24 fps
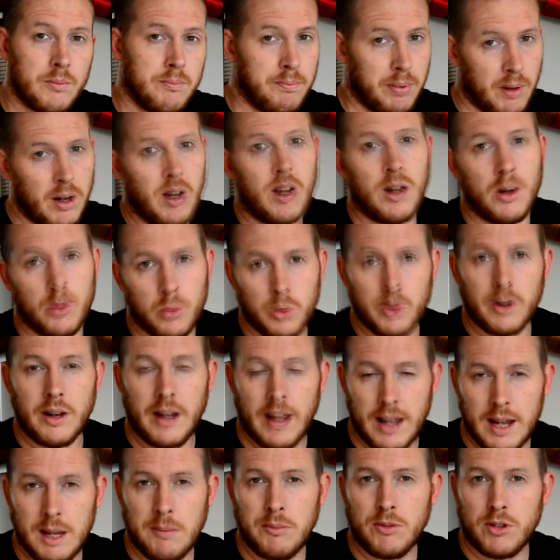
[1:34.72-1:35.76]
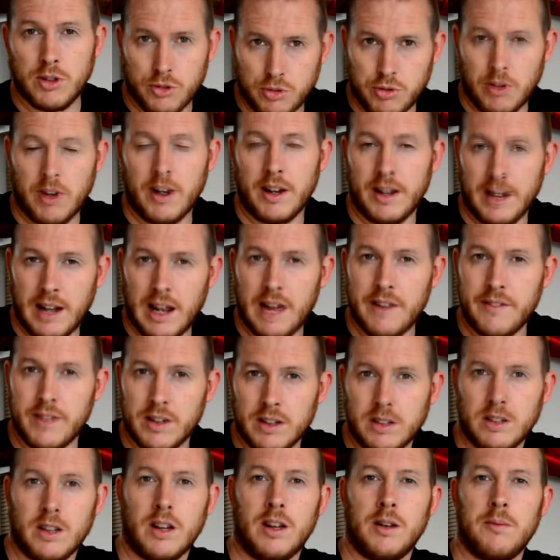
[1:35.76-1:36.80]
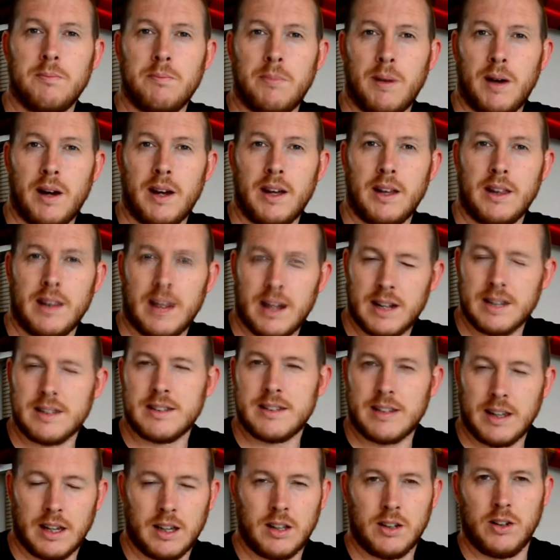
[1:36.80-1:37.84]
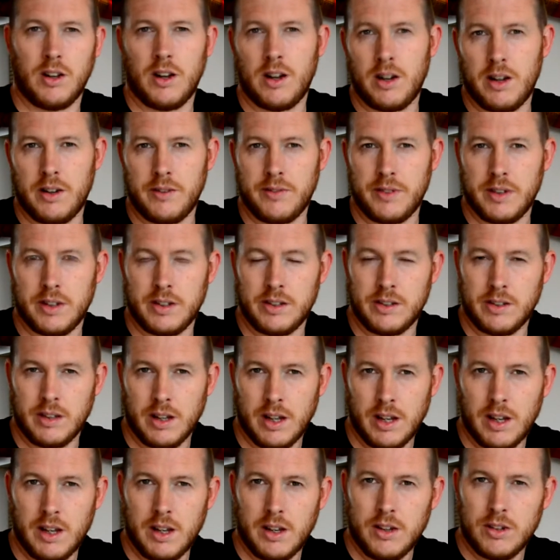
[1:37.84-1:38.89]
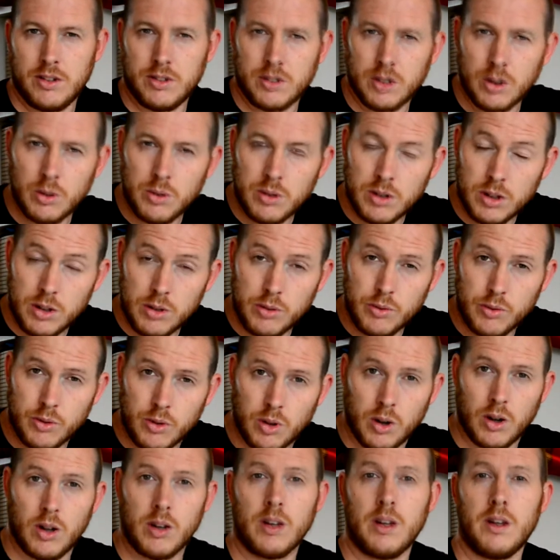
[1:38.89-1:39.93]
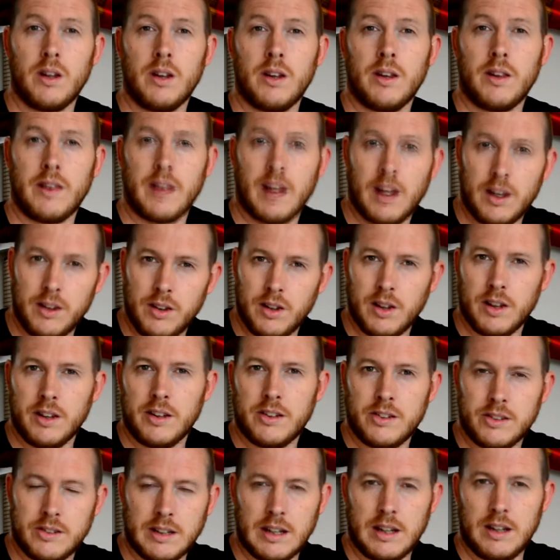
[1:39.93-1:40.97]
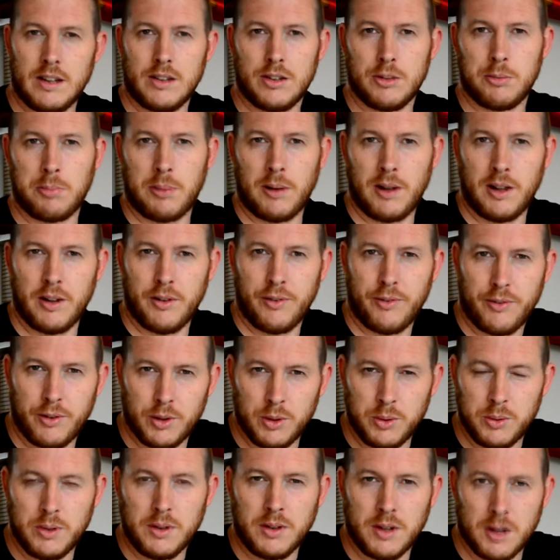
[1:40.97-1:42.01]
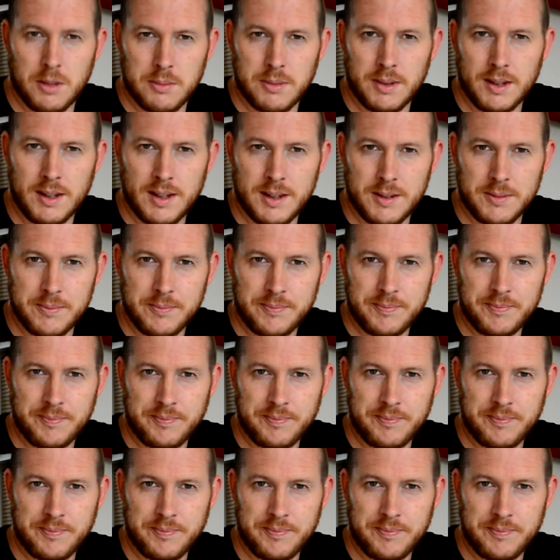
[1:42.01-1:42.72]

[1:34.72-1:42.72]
But I would aim to try and have it done by that second harvest so that you've got that nice steady supply of food coming in.